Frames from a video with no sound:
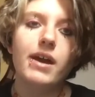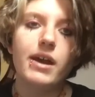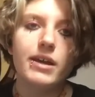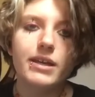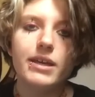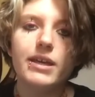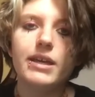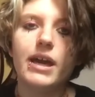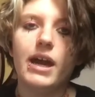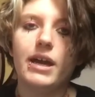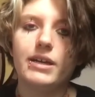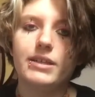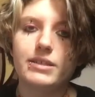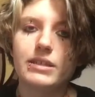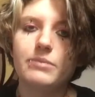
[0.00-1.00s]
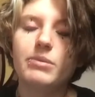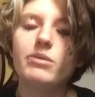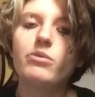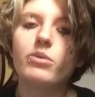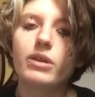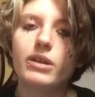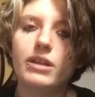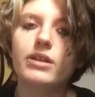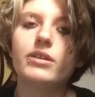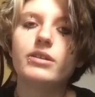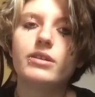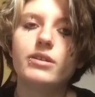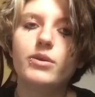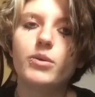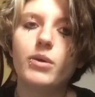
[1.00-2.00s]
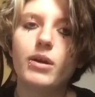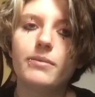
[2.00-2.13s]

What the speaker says: Yeah, it's going to be really good to